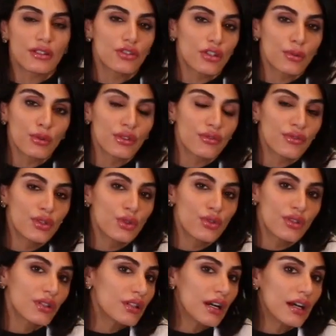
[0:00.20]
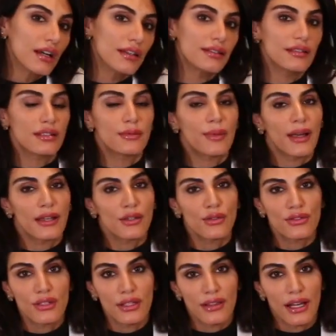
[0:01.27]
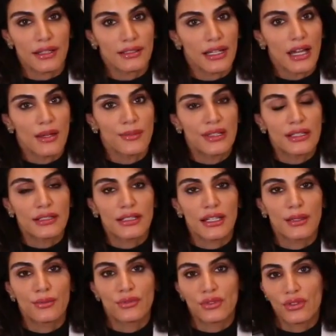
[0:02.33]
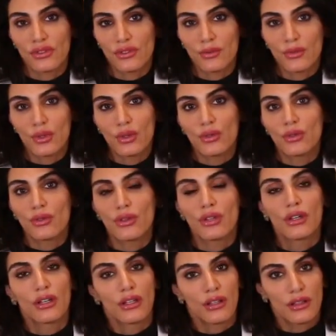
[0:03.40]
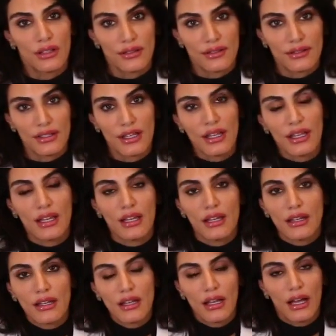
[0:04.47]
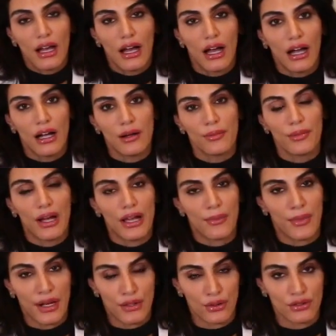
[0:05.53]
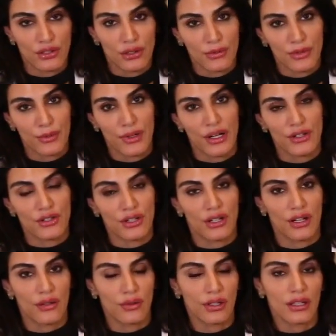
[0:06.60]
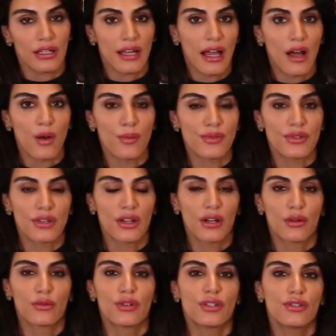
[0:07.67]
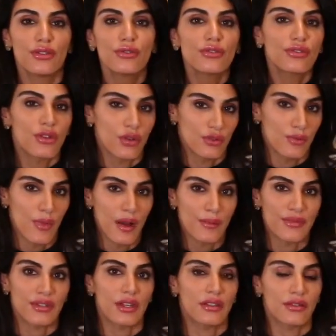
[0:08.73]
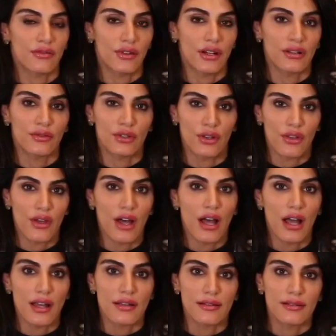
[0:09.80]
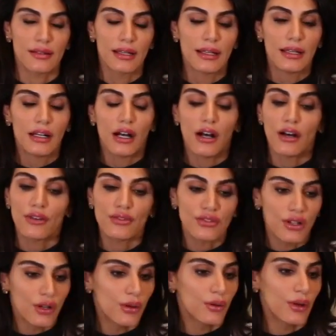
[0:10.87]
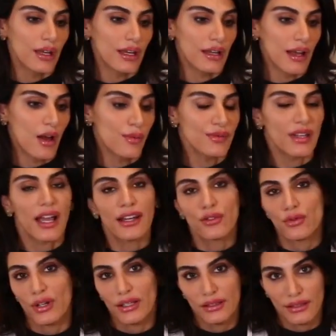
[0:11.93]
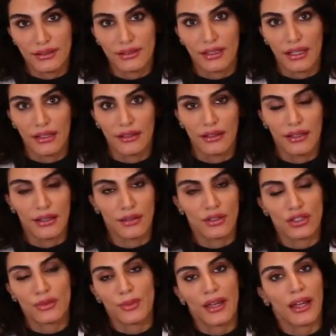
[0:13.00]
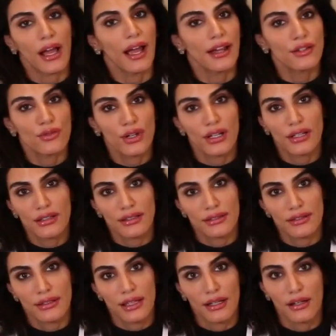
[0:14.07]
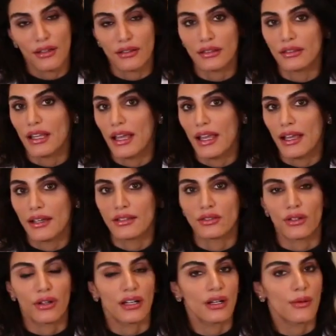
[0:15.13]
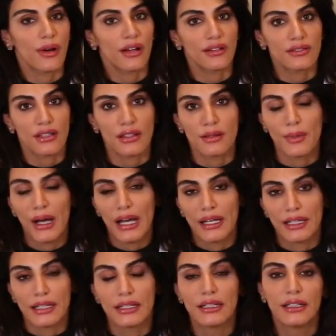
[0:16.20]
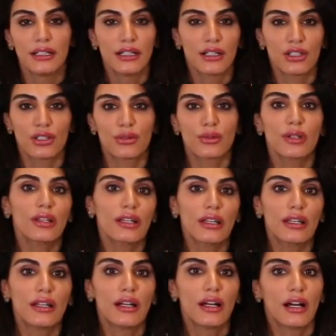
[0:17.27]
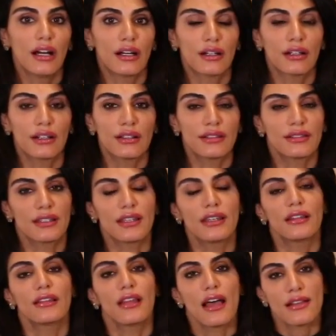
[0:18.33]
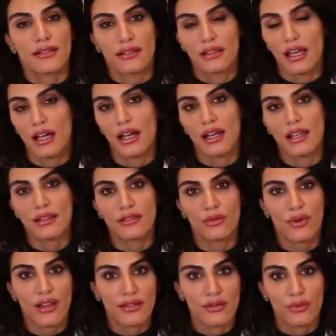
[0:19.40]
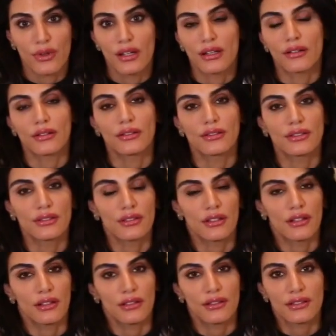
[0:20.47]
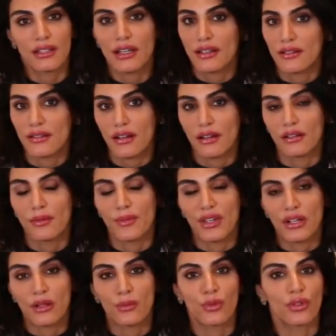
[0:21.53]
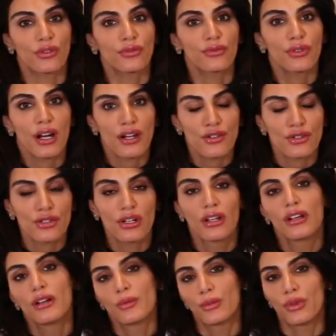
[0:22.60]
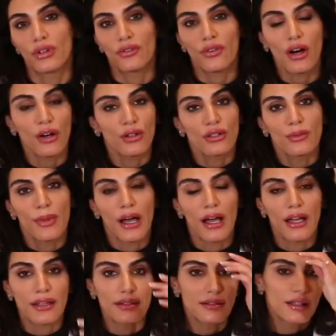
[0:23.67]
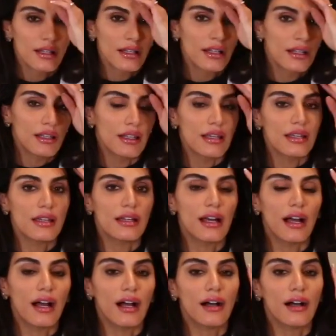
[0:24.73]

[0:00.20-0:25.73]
dermal infusion does is by using that diamond tip to smooth the skin by microdermabrasion, it really helps reduce those bumps on the front of your thighs. Also, it helps hydrate the skin. And just by hydrating the skin on the legs or anywhere else on the body, you really are going to see less lines, less wrinkles. The skin is going to appear more fresh, more volumized. The